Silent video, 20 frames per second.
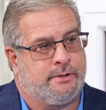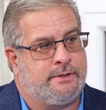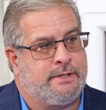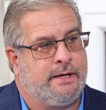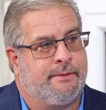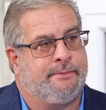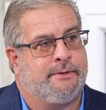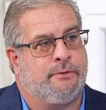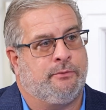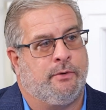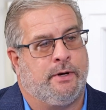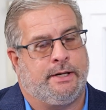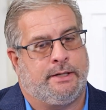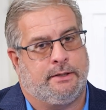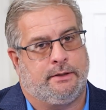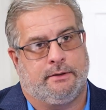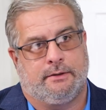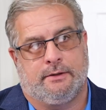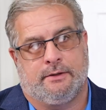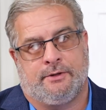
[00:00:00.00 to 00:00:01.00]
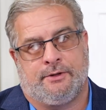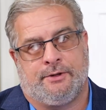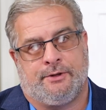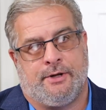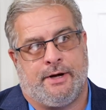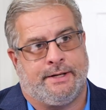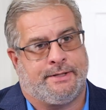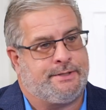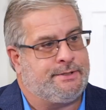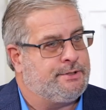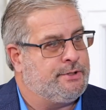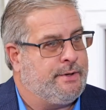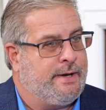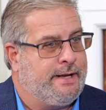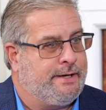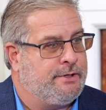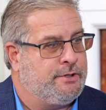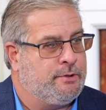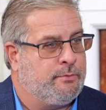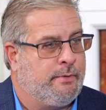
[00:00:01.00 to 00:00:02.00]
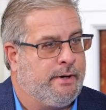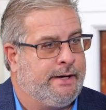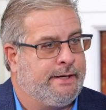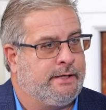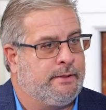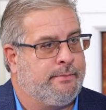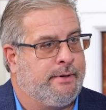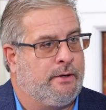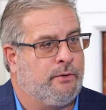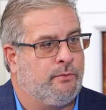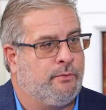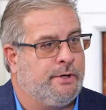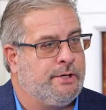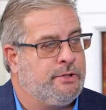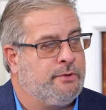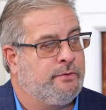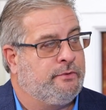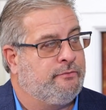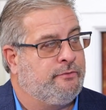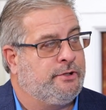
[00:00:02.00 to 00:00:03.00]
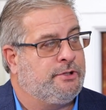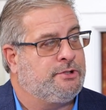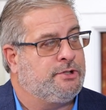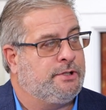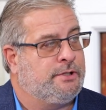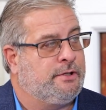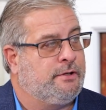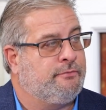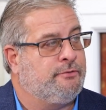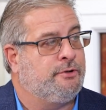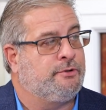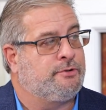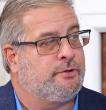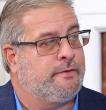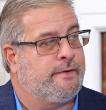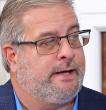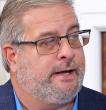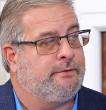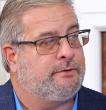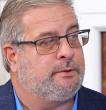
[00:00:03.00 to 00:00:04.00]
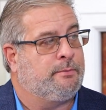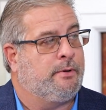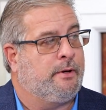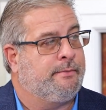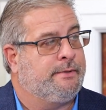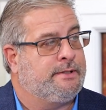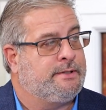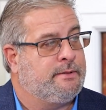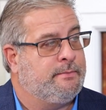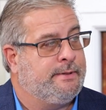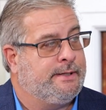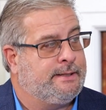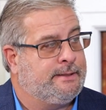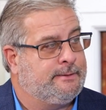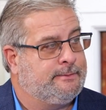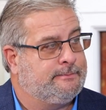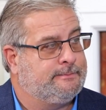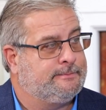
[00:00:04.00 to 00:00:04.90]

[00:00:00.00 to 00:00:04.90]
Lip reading: tell me what thoughts you had in your mind about what you envisioned the future of the health department to be.